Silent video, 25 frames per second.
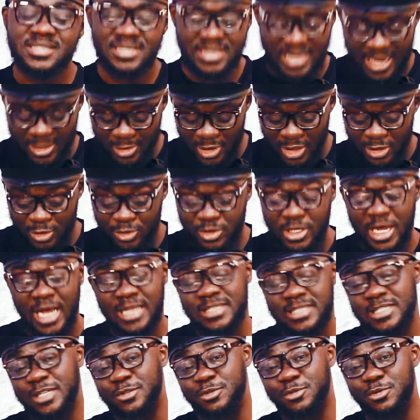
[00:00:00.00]
They are, they
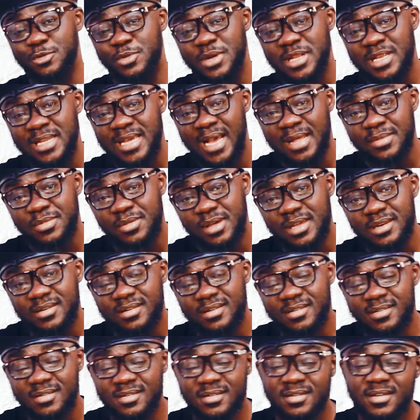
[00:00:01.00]
are just doing their thing
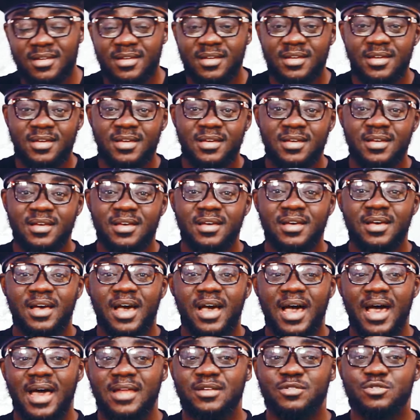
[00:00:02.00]

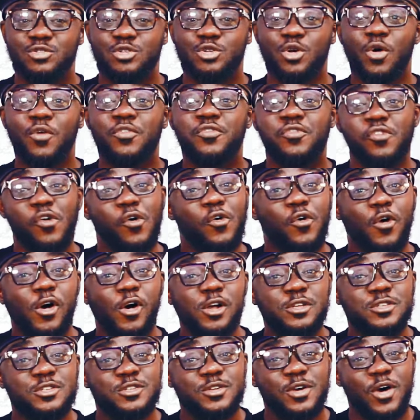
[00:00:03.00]
and so
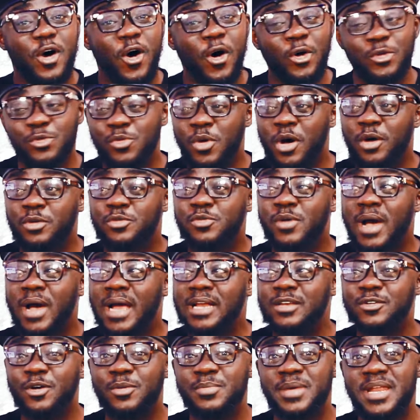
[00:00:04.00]
focused on
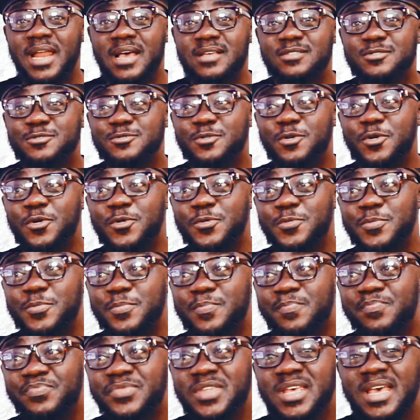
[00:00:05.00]
worldwide dominance. So
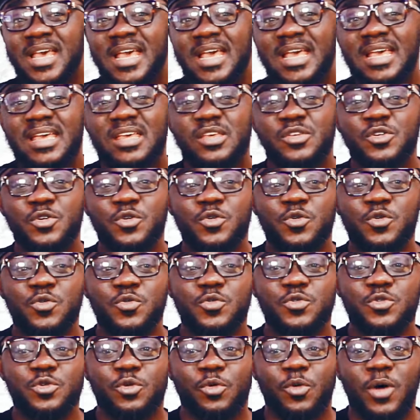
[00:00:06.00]

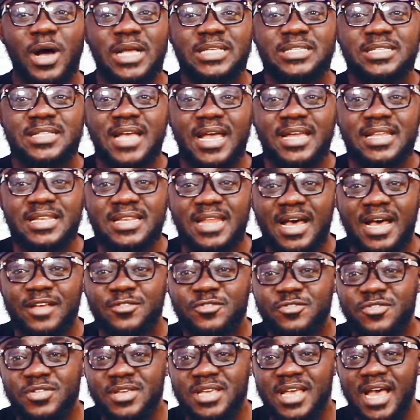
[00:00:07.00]
you you watch the
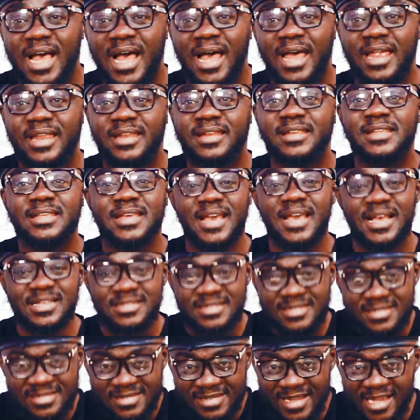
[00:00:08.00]
industry and
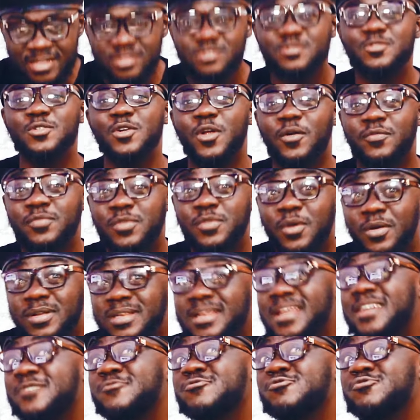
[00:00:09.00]
yes, a school of thought
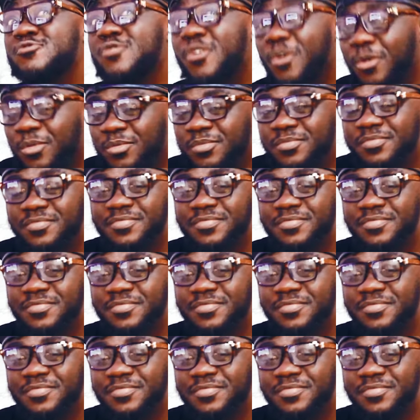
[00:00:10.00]
they will know.